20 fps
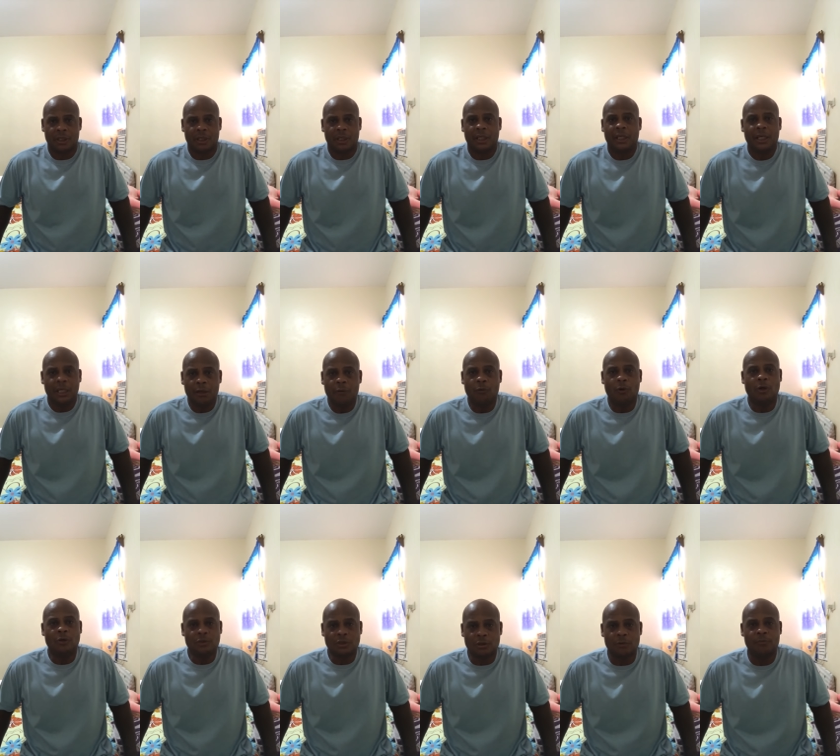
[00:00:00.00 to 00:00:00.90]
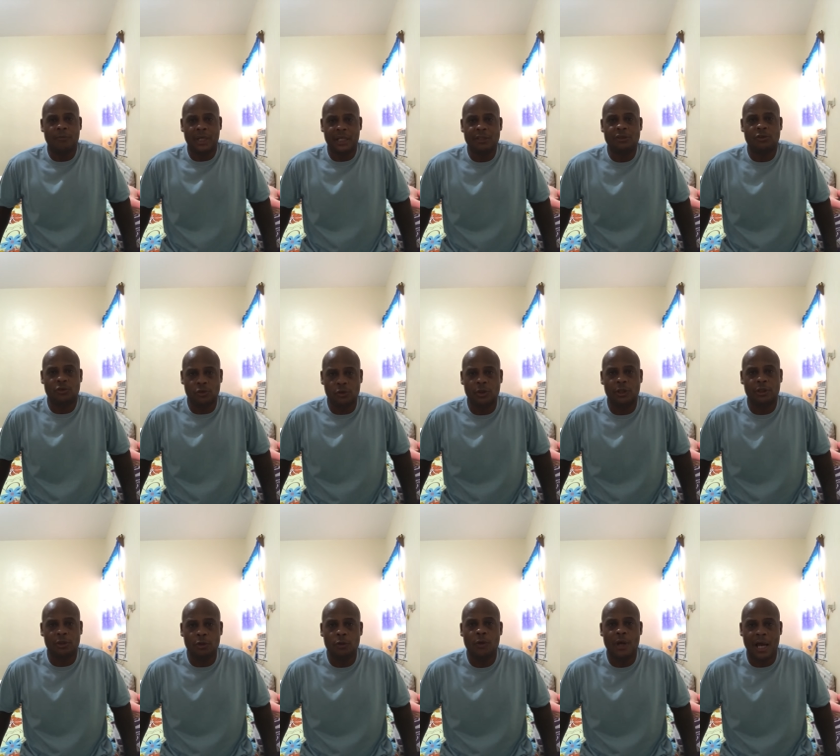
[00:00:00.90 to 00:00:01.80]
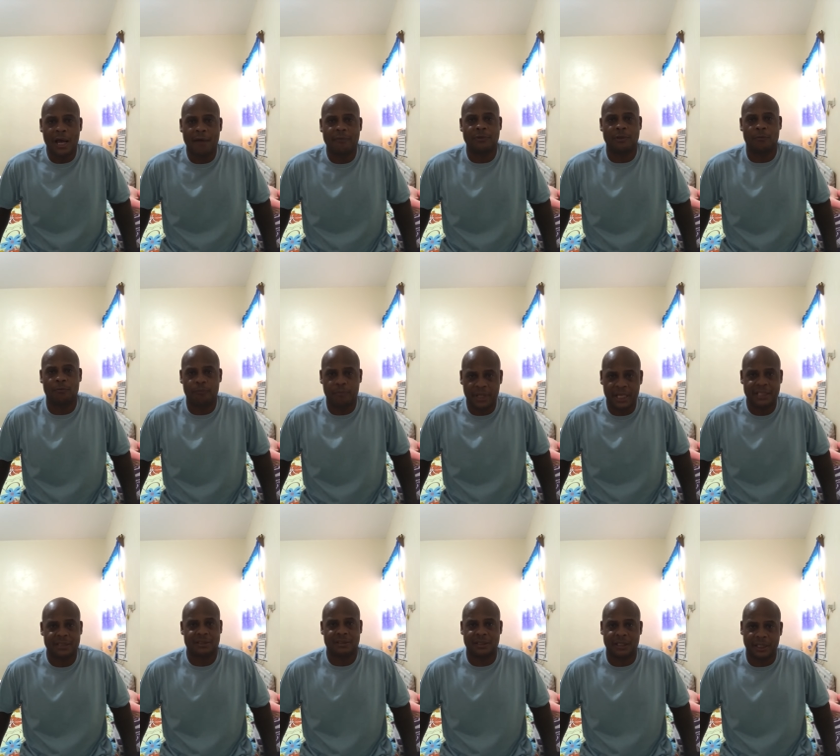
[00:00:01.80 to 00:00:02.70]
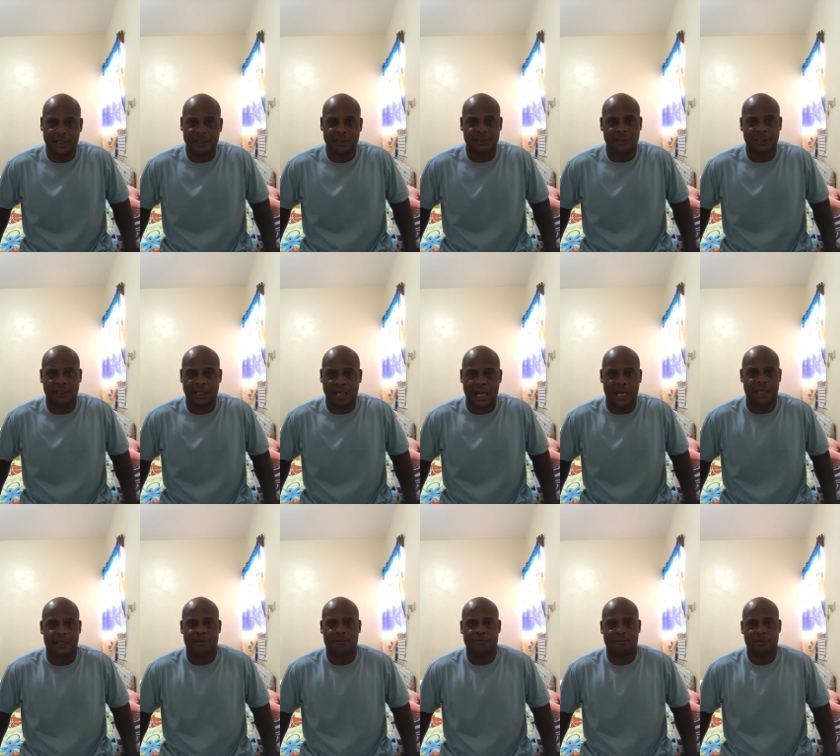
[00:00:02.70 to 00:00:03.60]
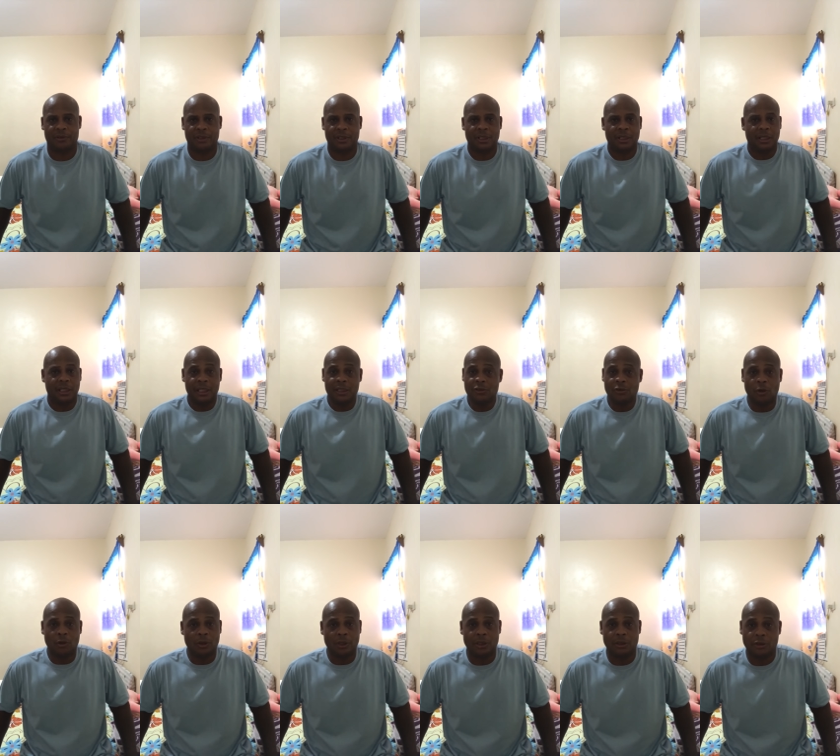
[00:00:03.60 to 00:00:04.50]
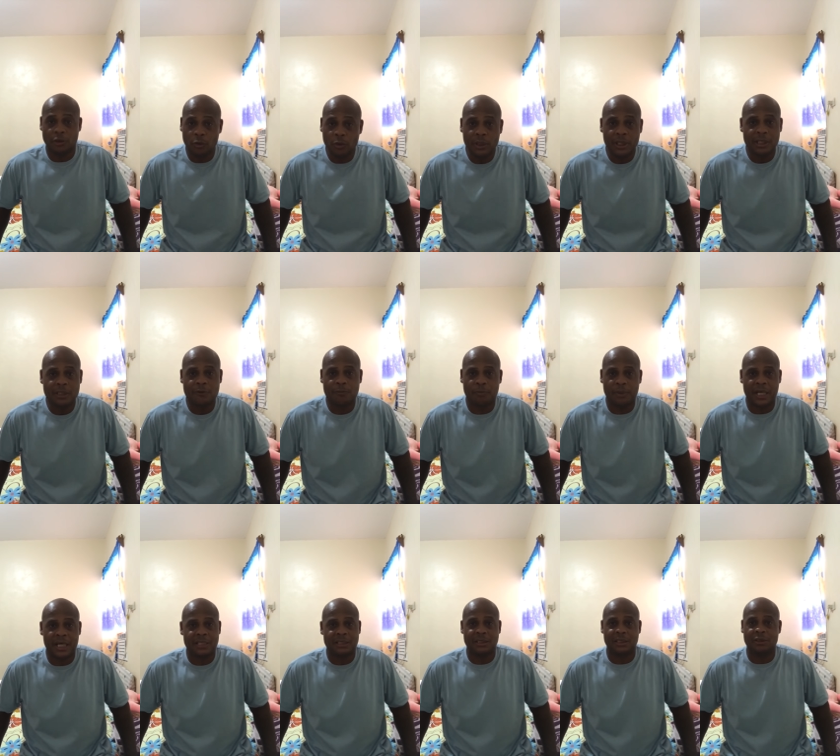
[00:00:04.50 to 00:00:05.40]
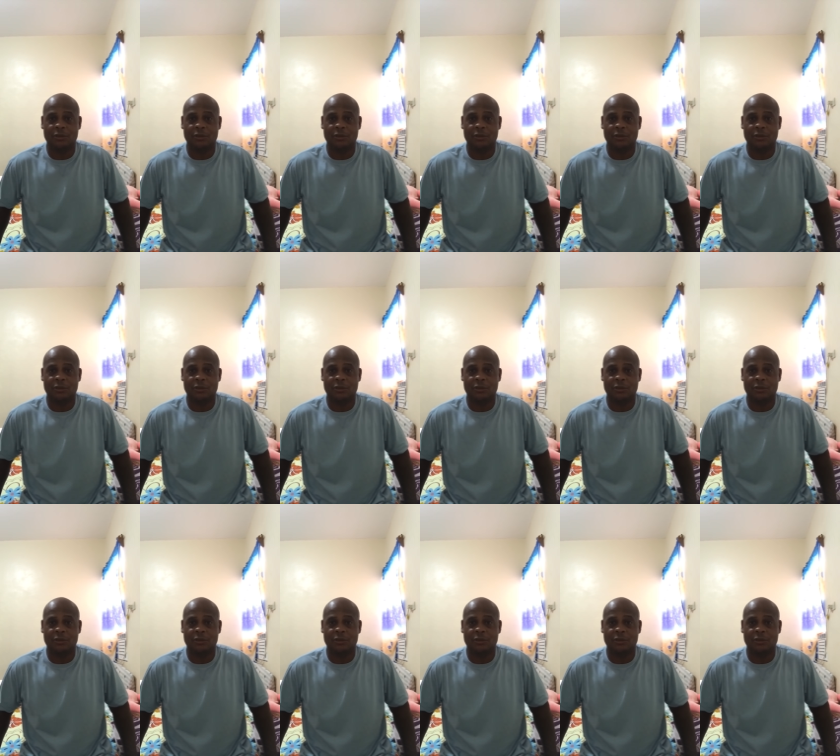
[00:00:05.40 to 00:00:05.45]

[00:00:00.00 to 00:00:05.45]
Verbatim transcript: He wants to make sure you have the best things in life. He's going to do his best.